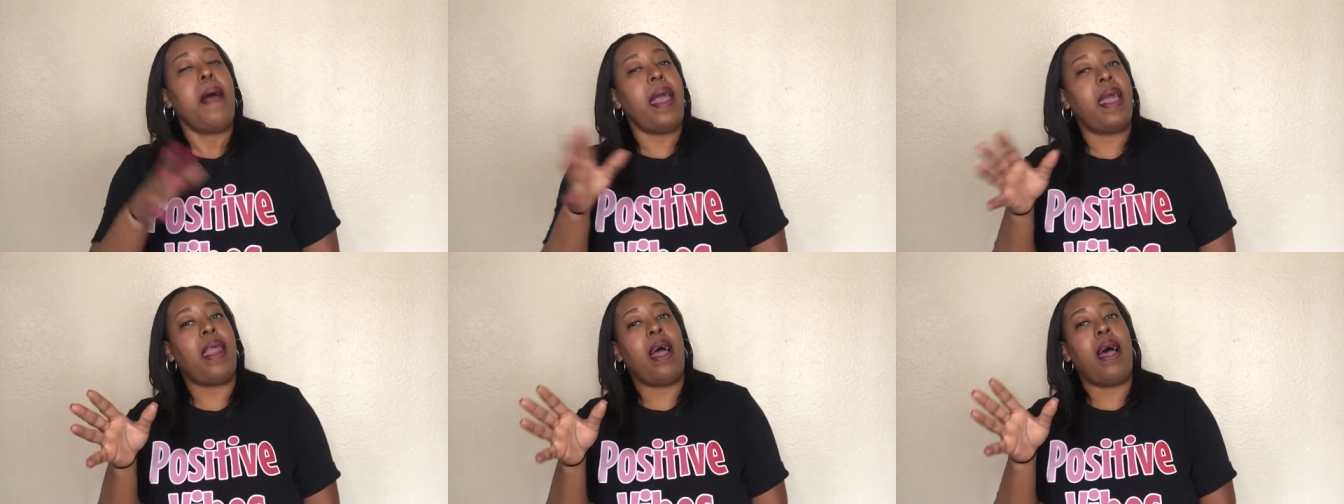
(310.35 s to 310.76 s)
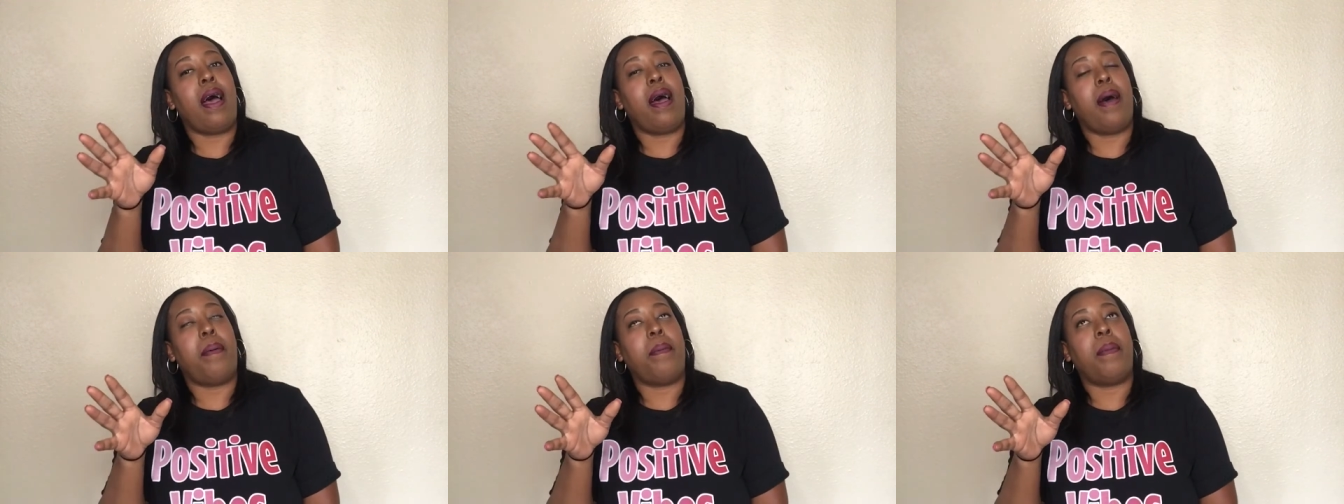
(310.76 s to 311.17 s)
And
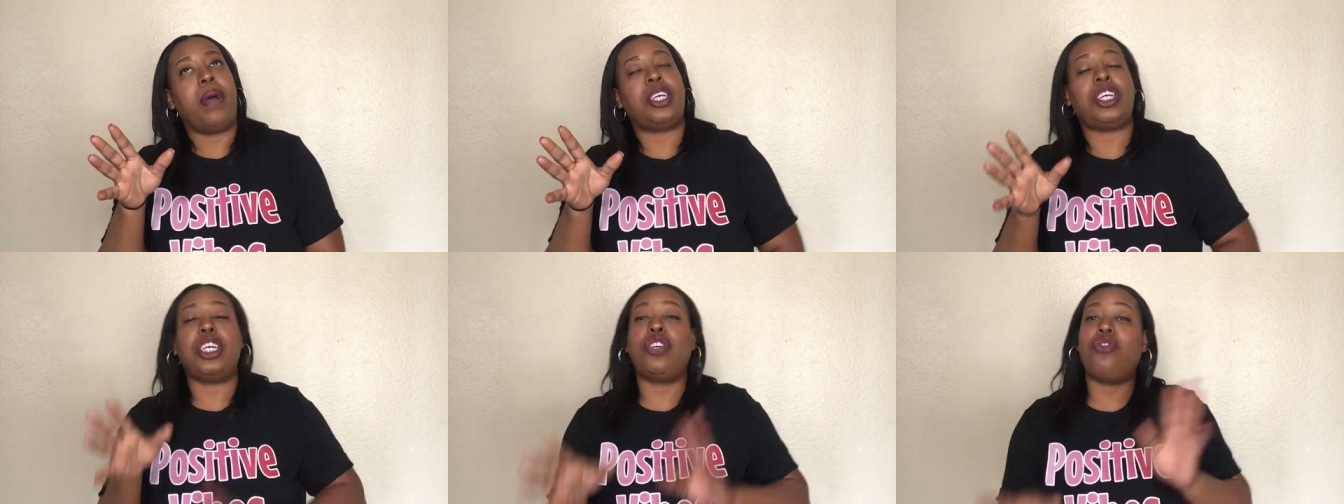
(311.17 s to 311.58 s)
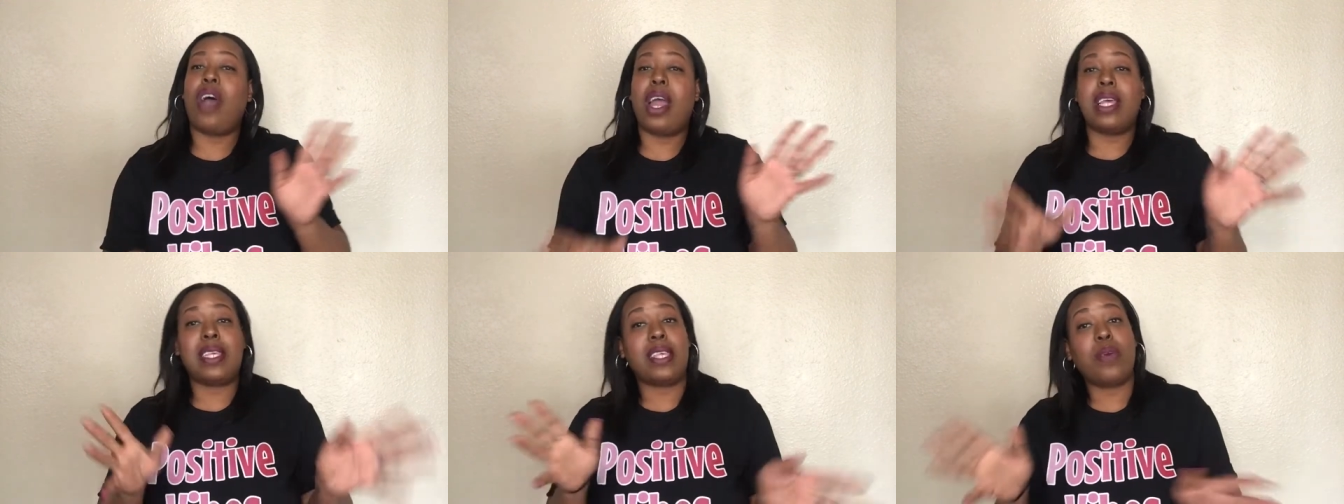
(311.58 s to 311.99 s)
um, she
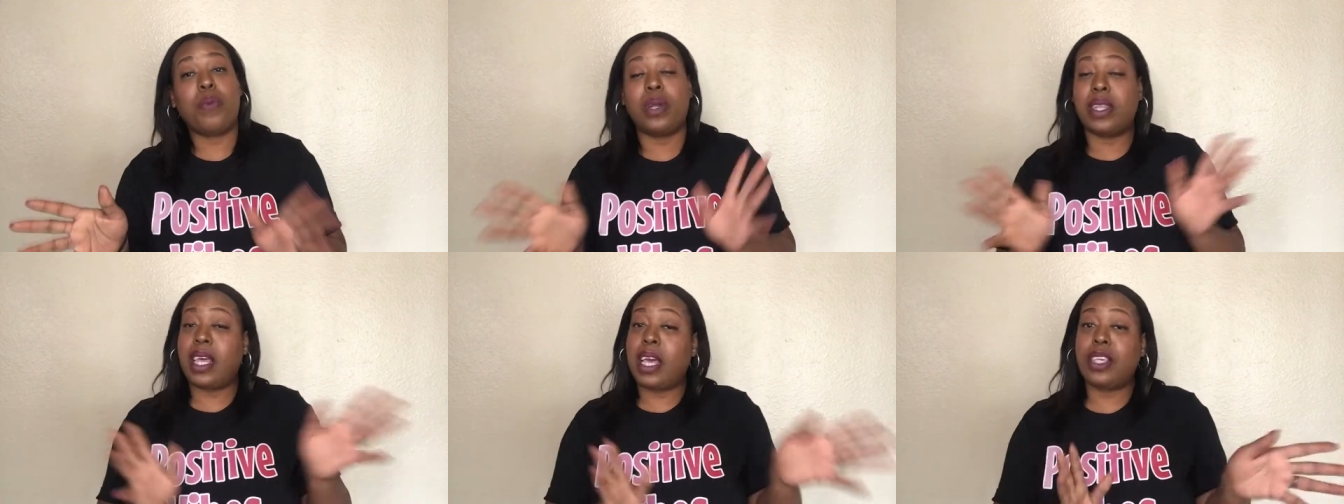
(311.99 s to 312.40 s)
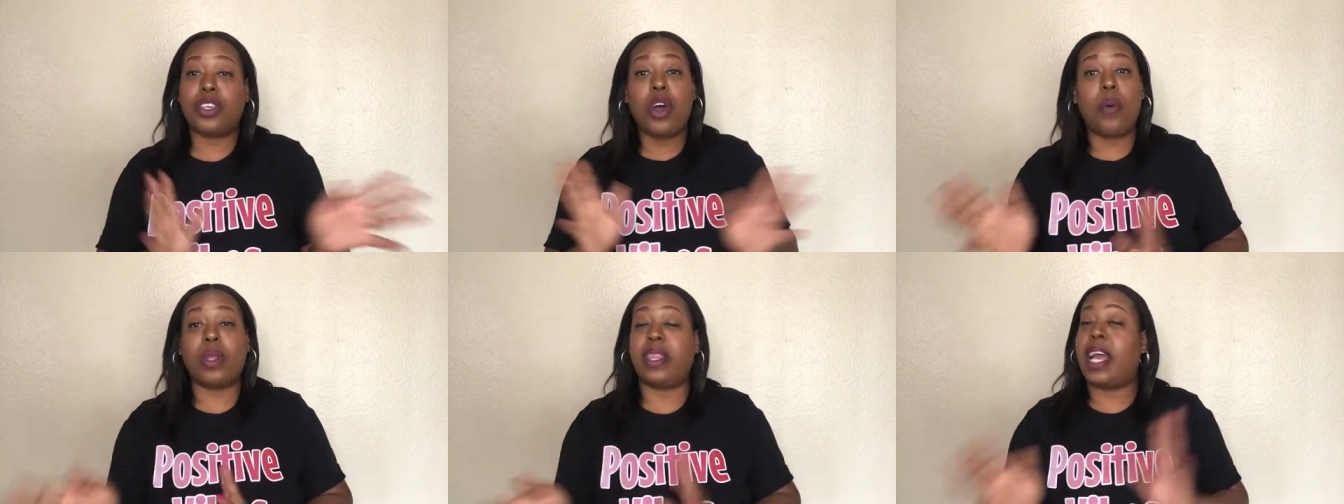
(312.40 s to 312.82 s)
trying to see where things
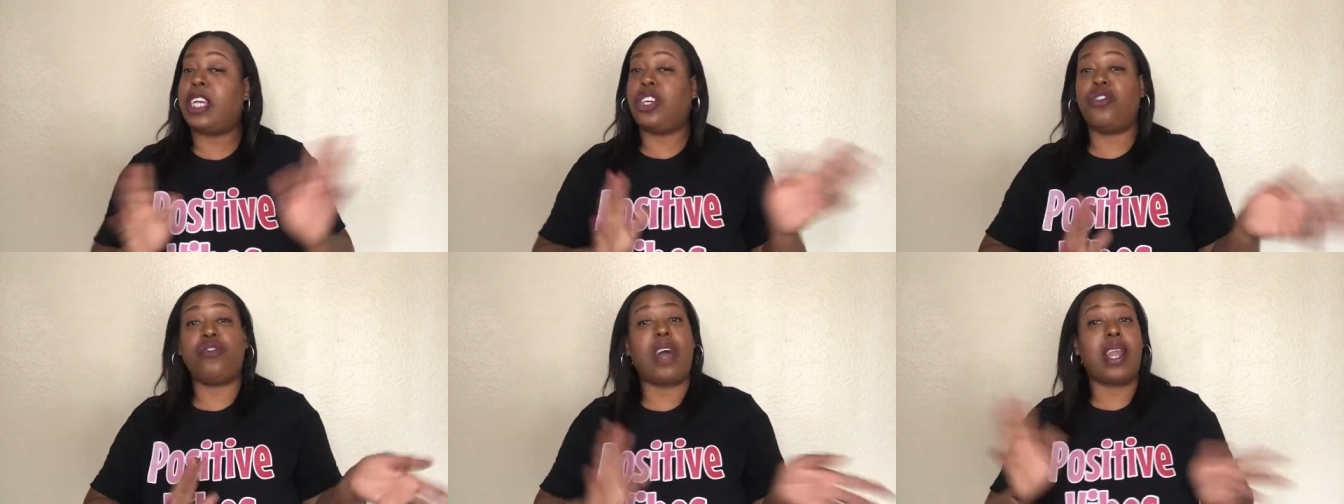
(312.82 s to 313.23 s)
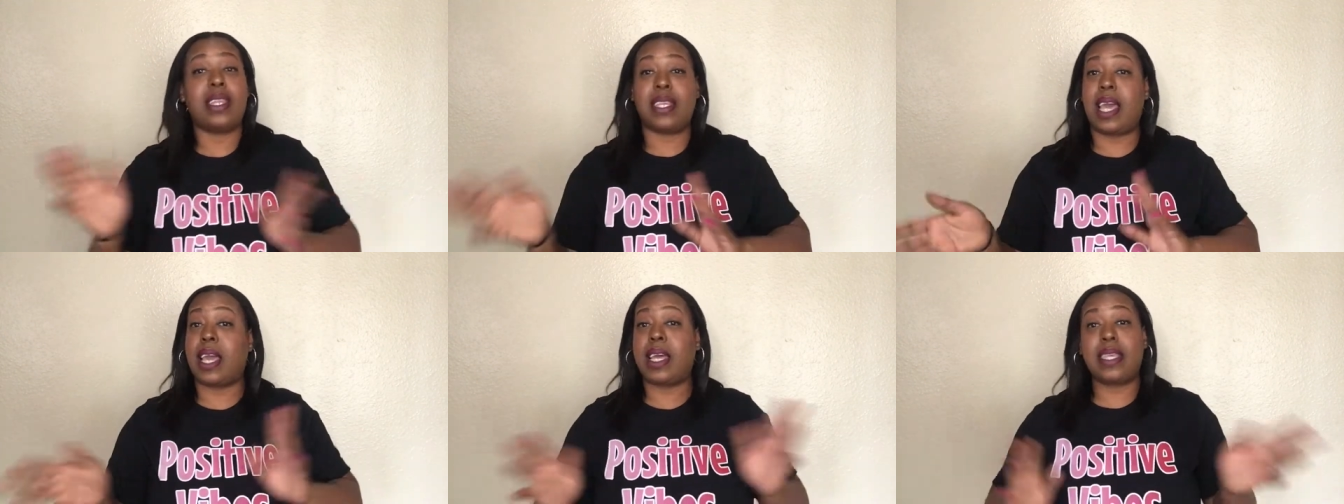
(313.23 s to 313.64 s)
go with that. She trying to
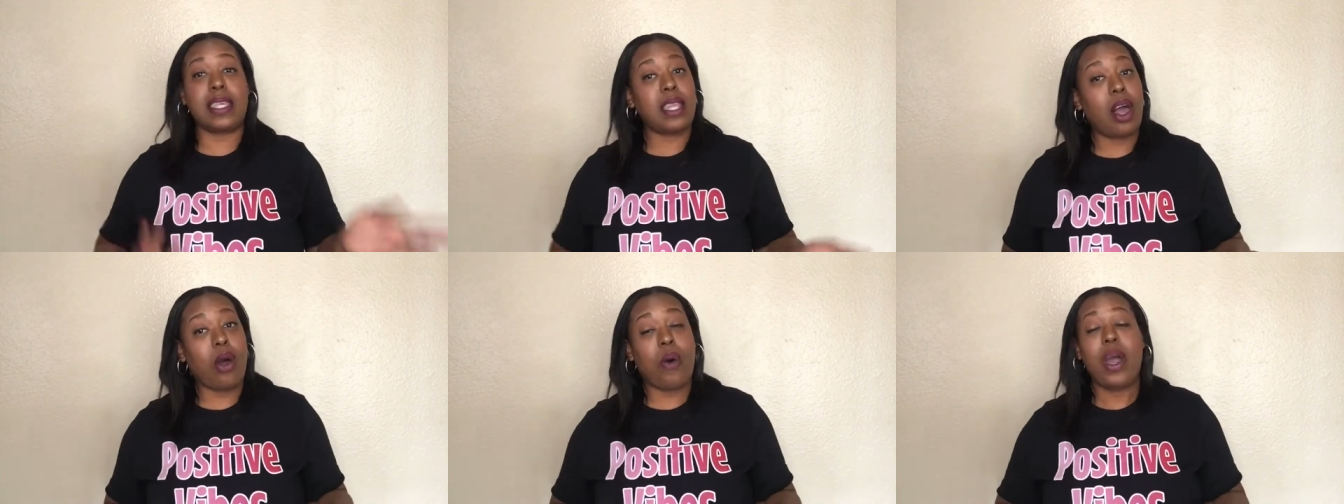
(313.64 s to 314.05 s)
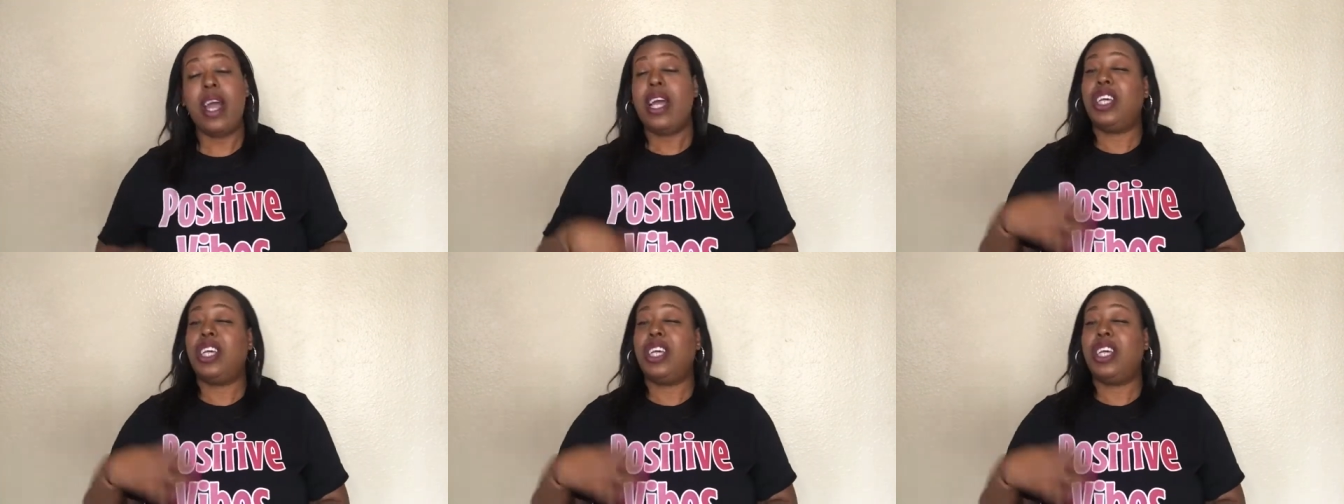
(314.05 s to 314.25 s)
take it slow.